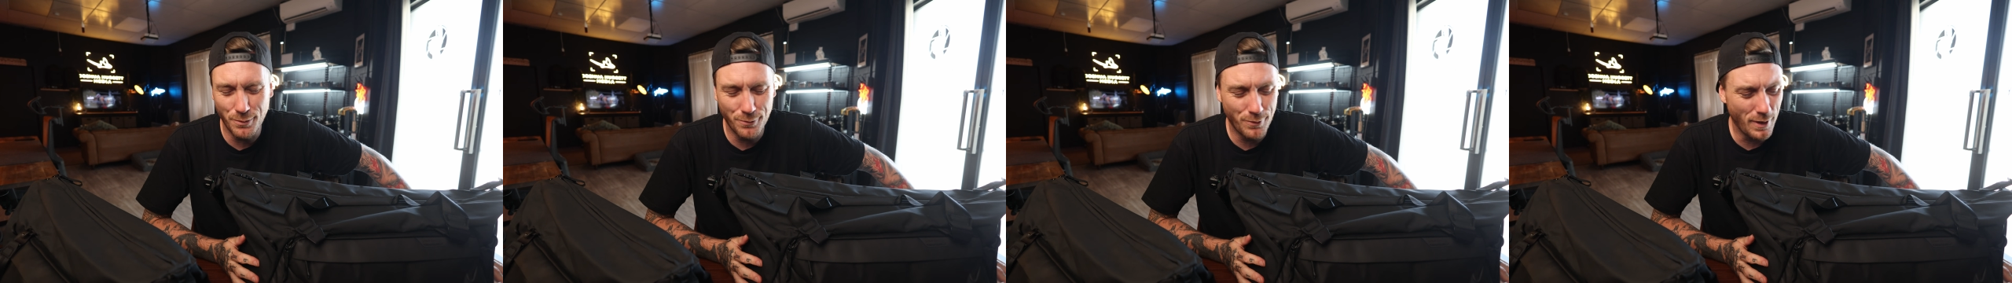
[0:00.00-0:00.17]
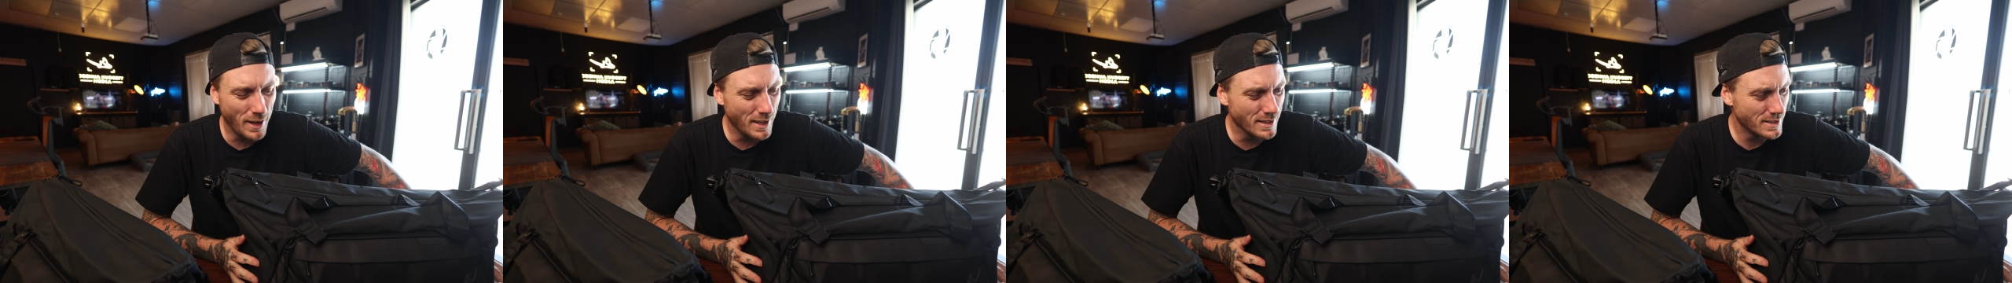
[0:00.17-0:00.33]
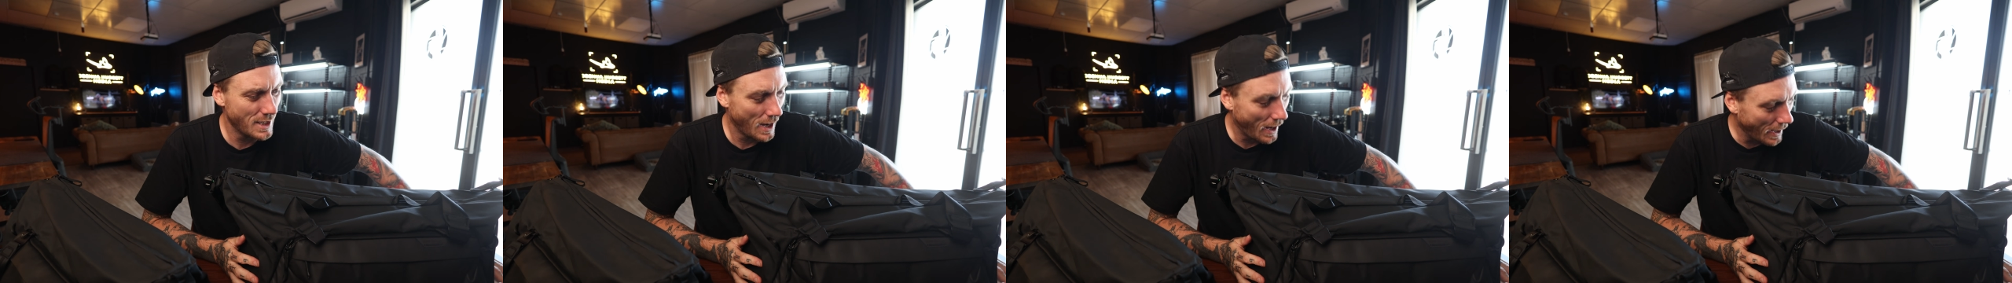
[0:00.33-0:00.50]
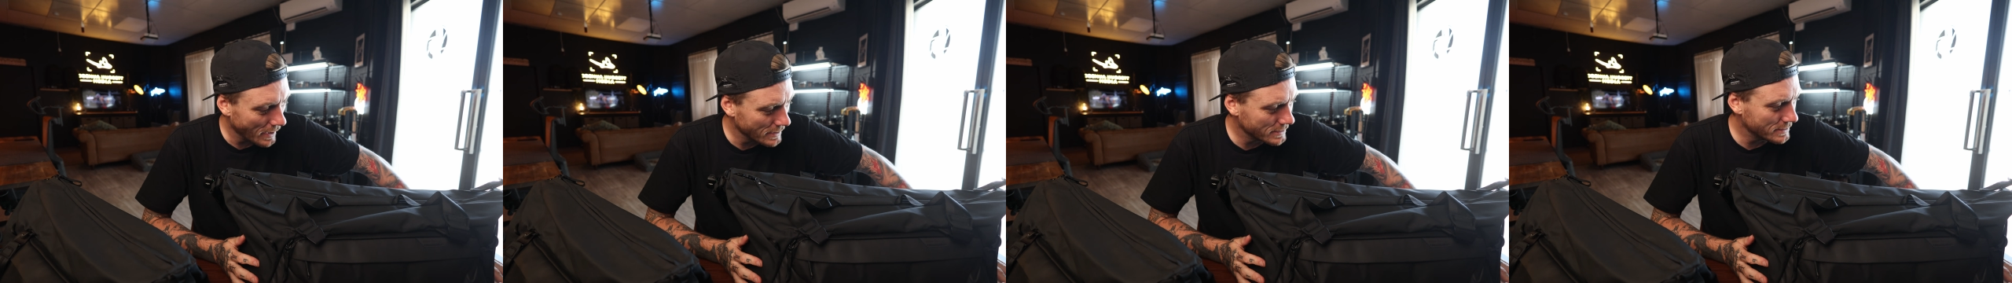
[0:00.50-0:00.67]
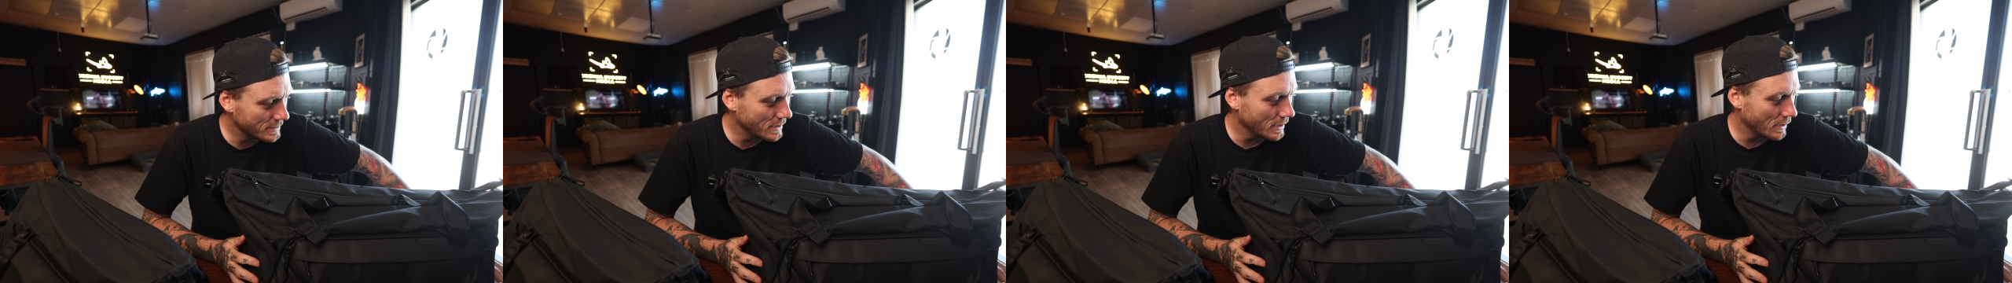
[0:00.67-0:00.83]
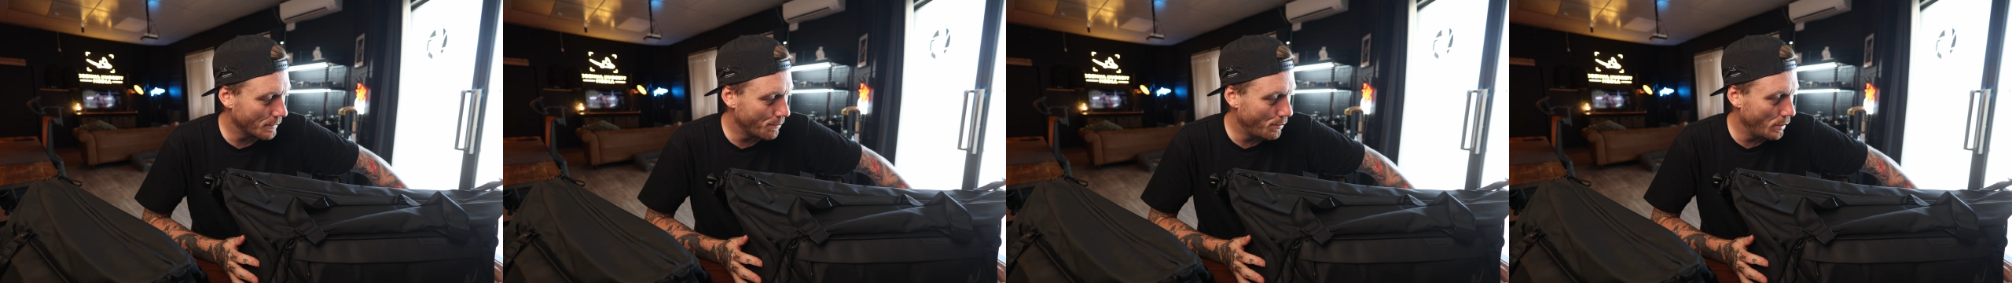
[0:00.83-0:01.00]

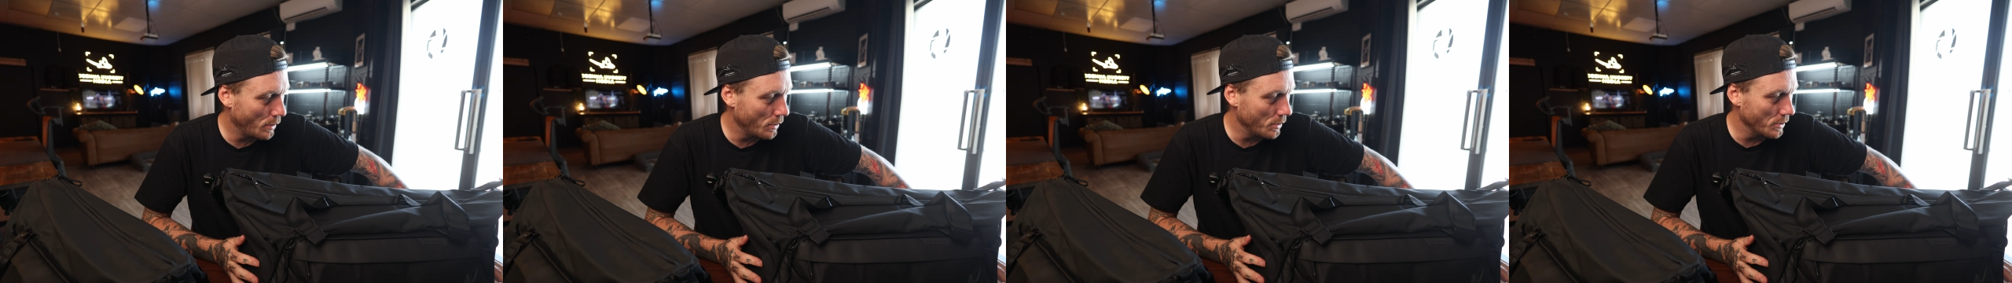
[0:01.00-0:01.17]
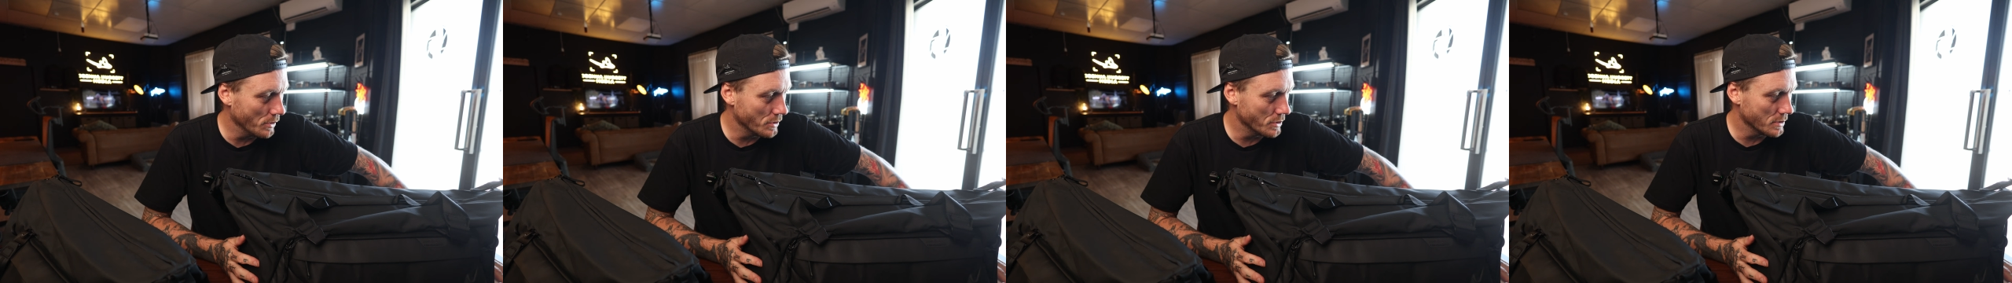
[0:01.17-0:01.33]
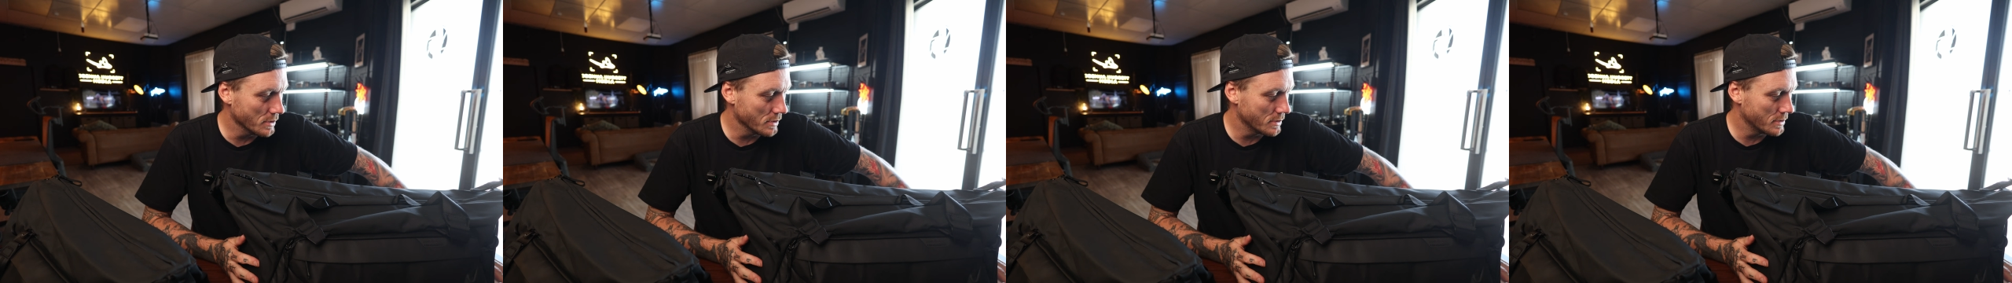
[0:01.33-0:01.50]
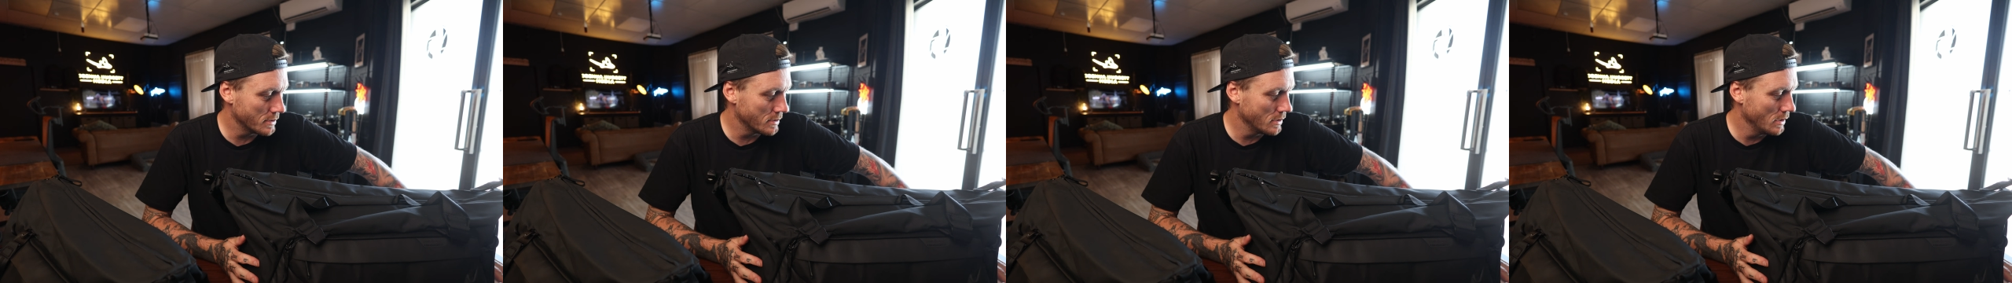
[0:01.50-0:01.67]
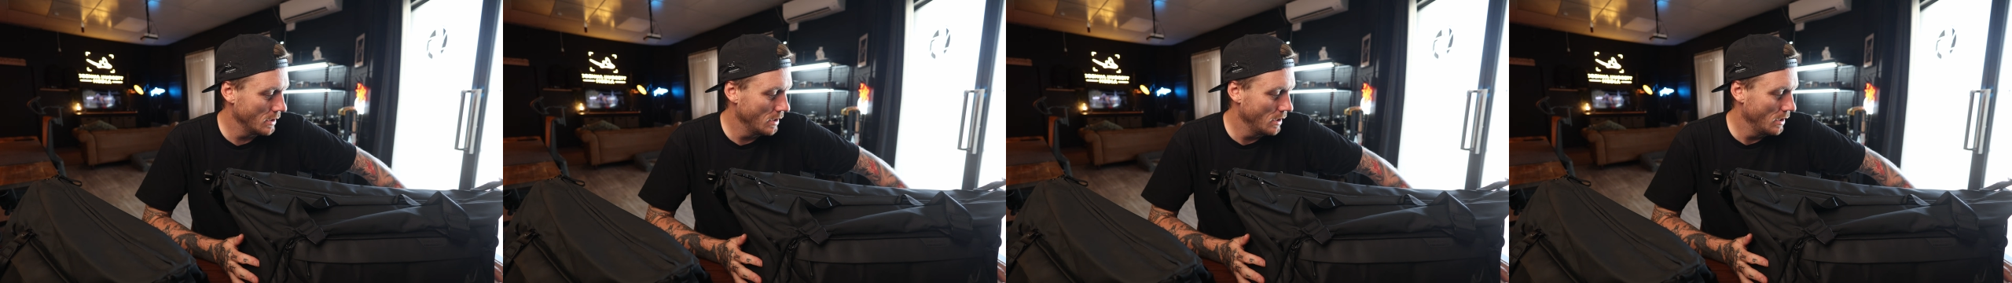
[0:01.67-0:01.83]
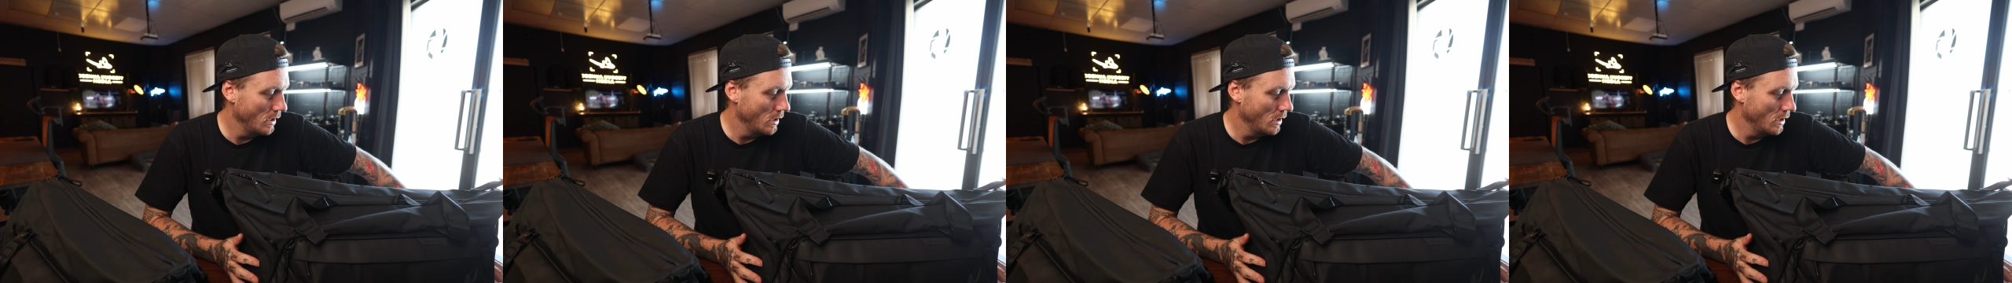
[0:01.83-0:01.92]
fantastic purchase.